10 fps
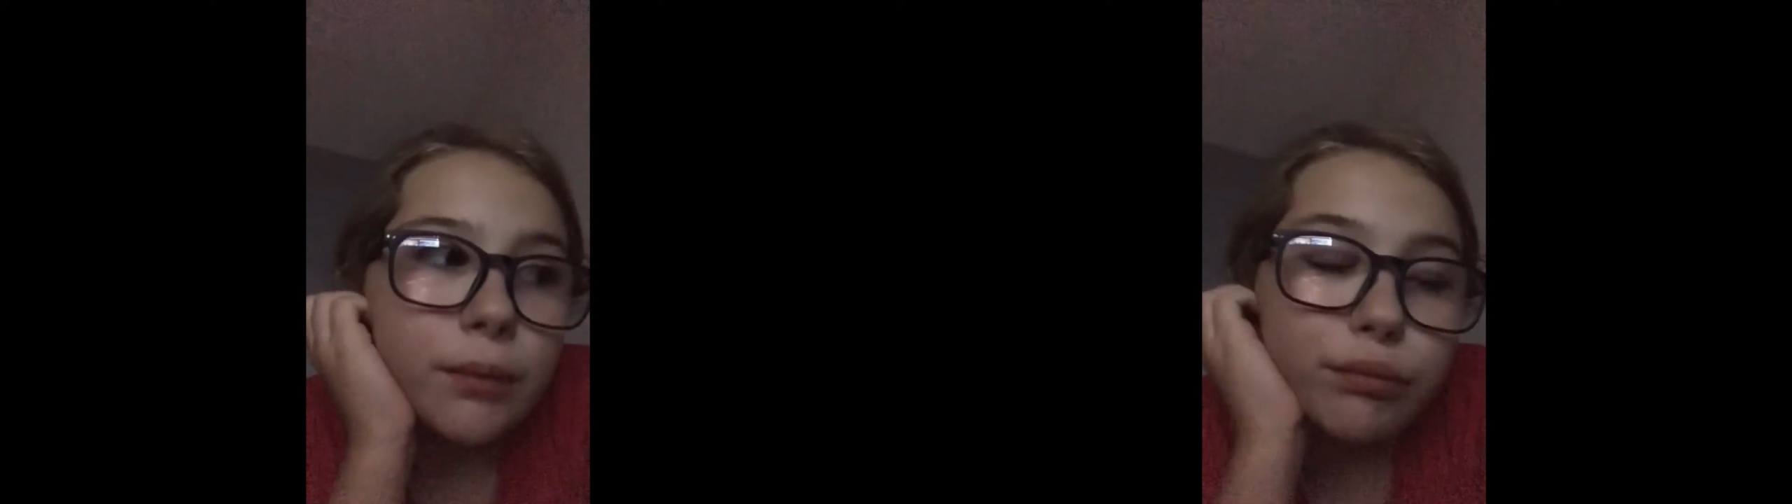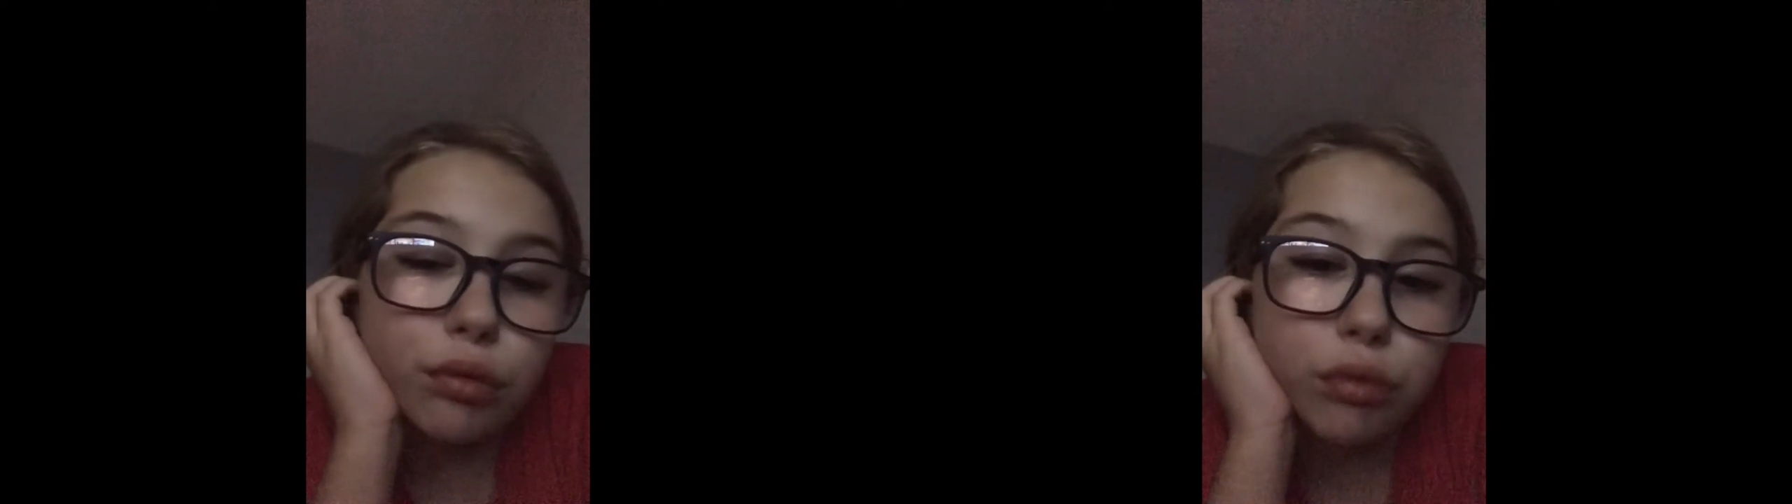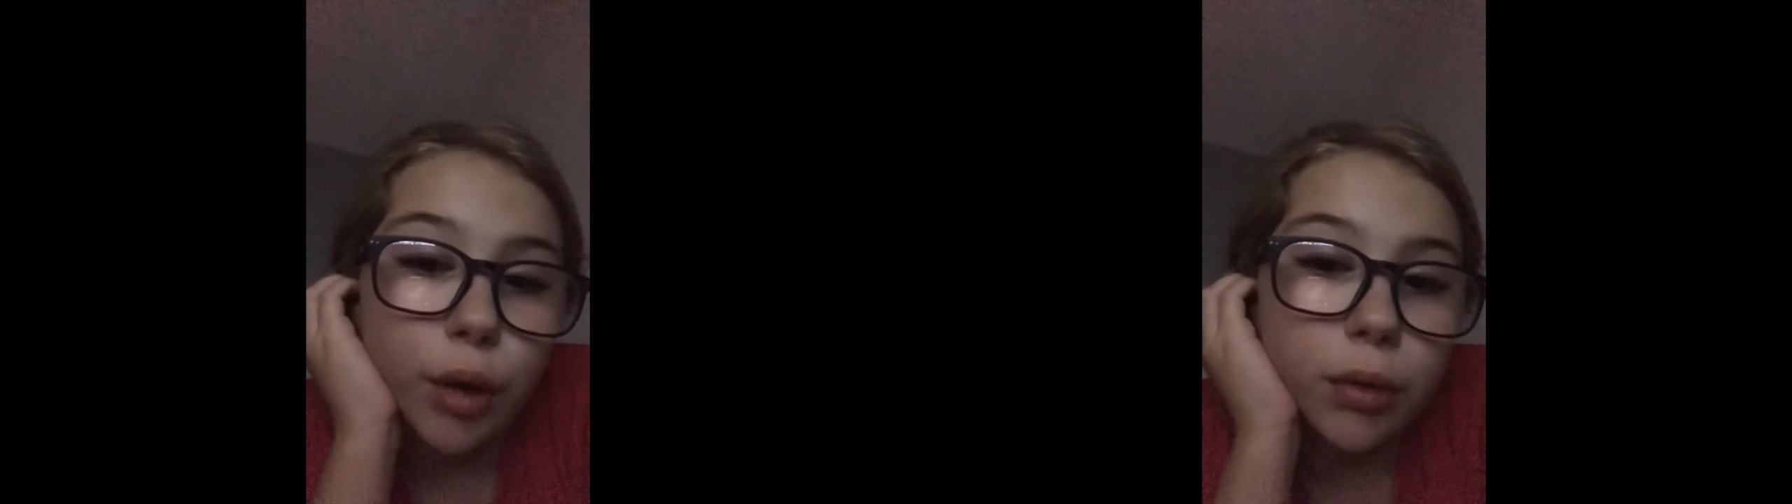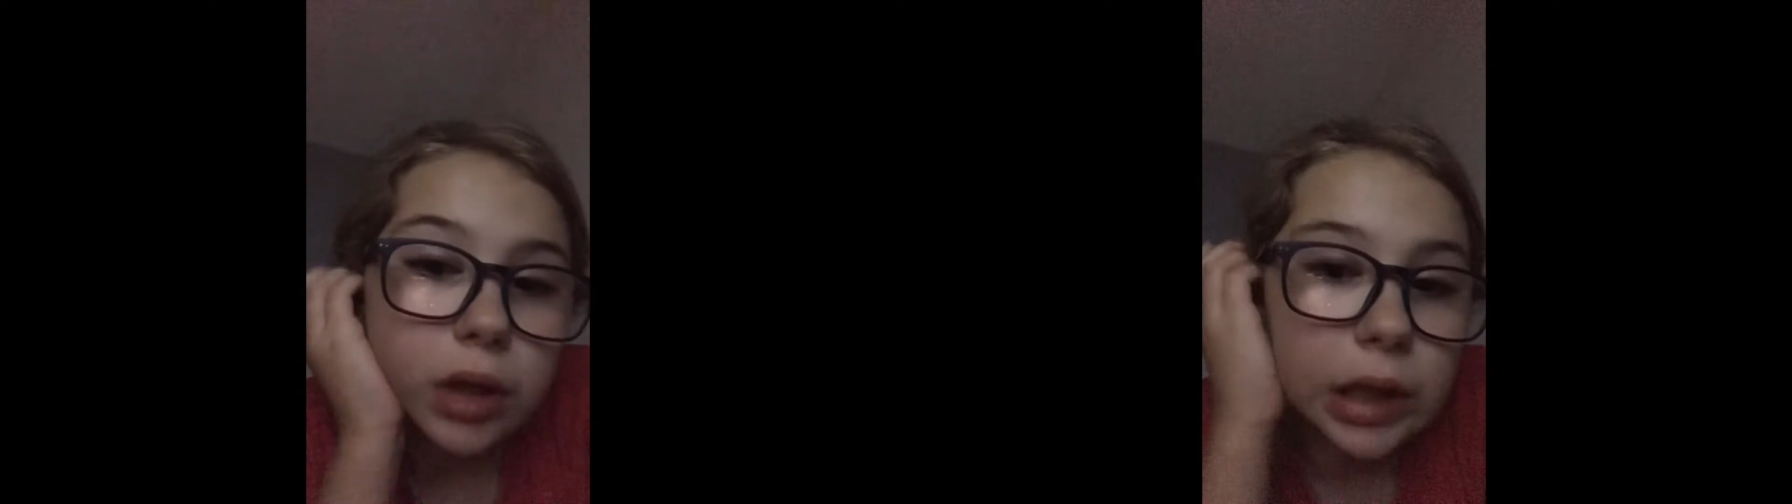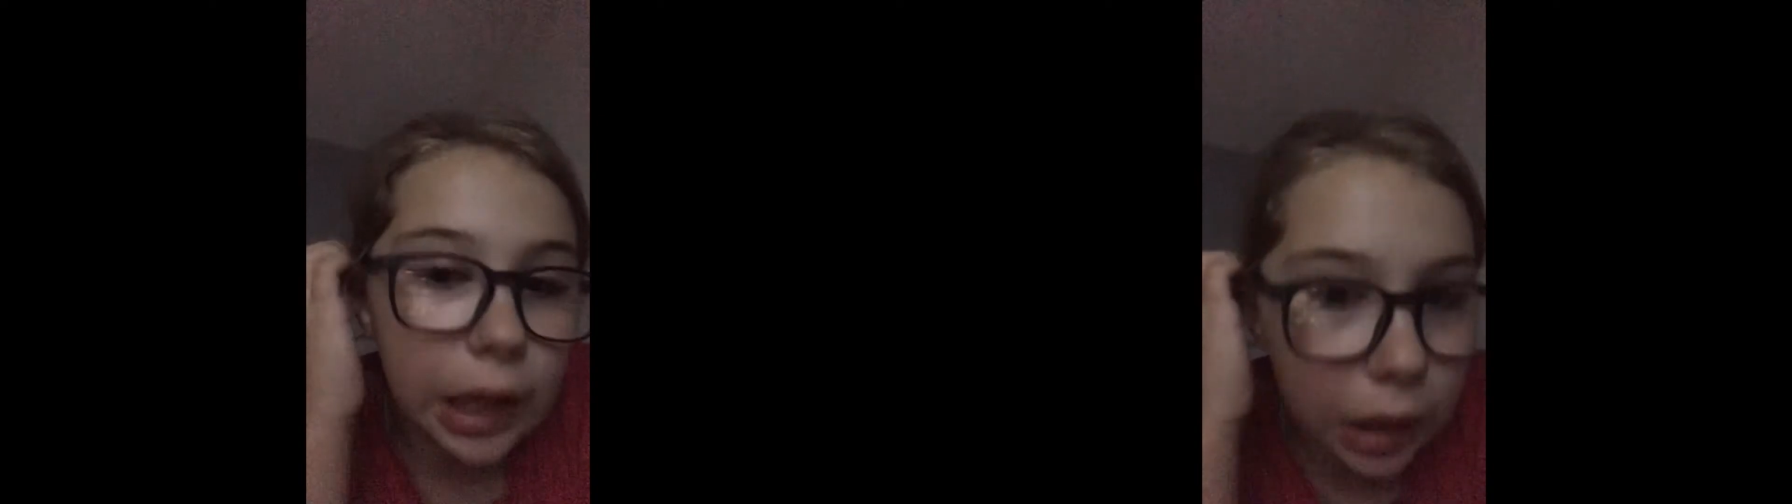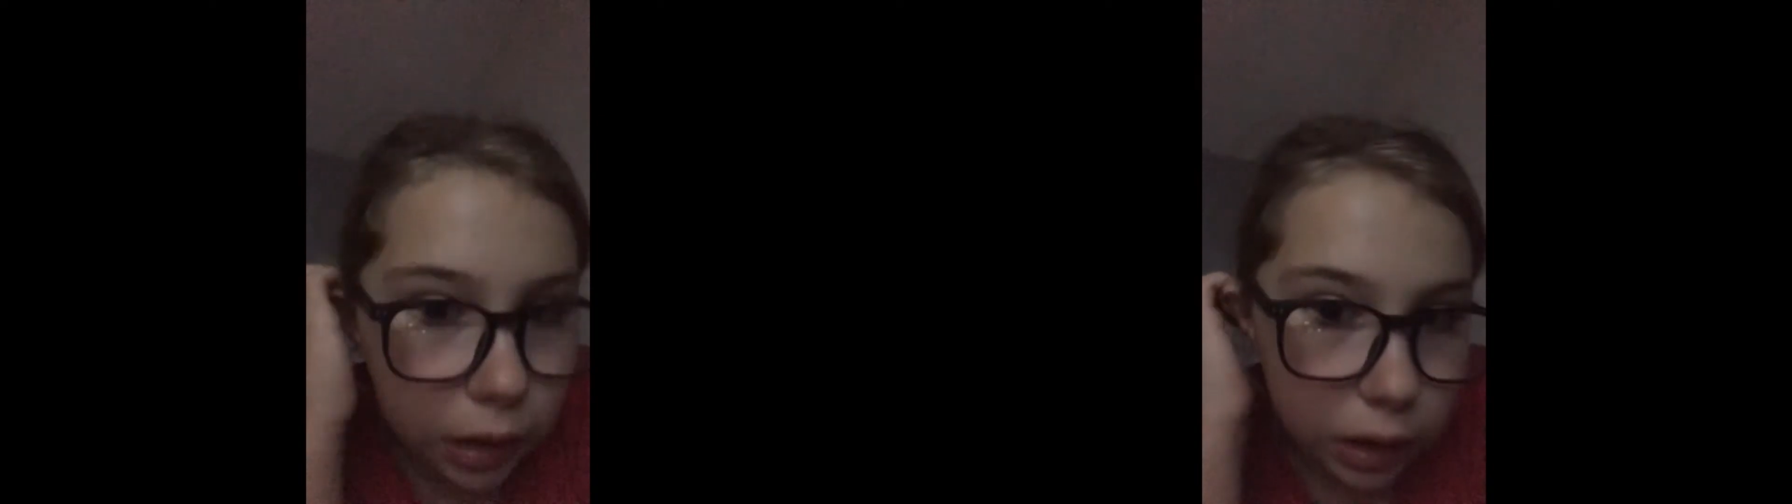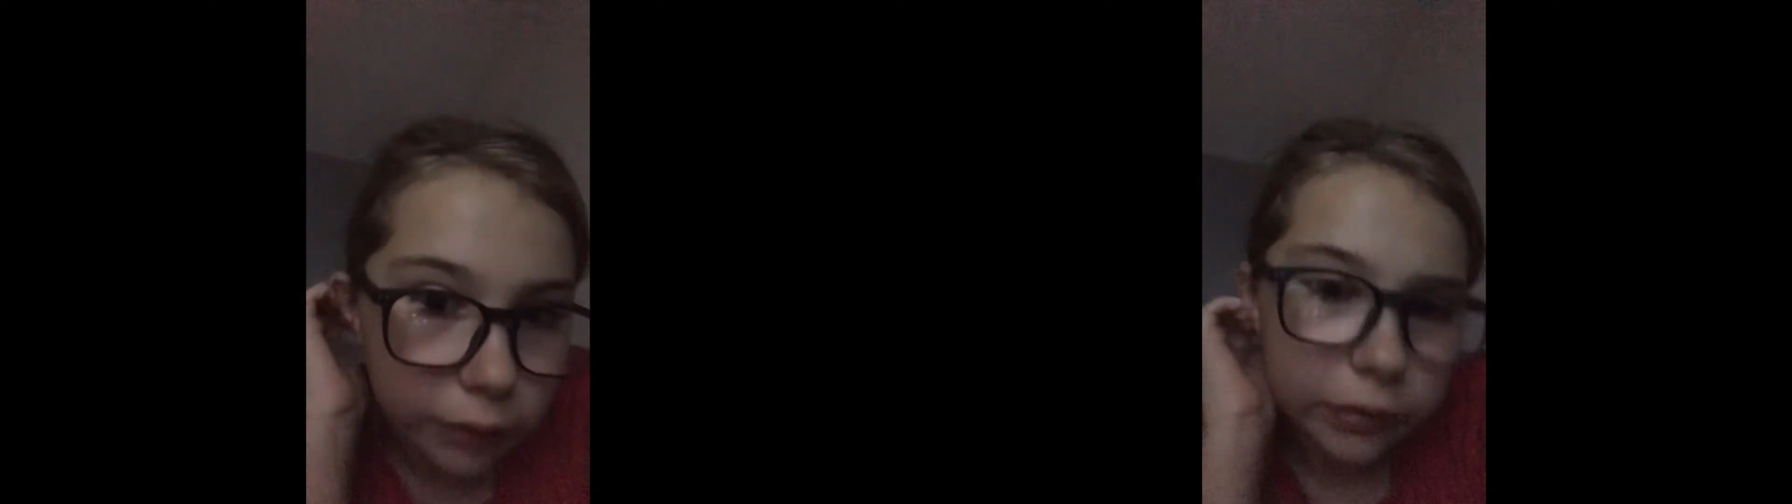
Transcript: broken leg and I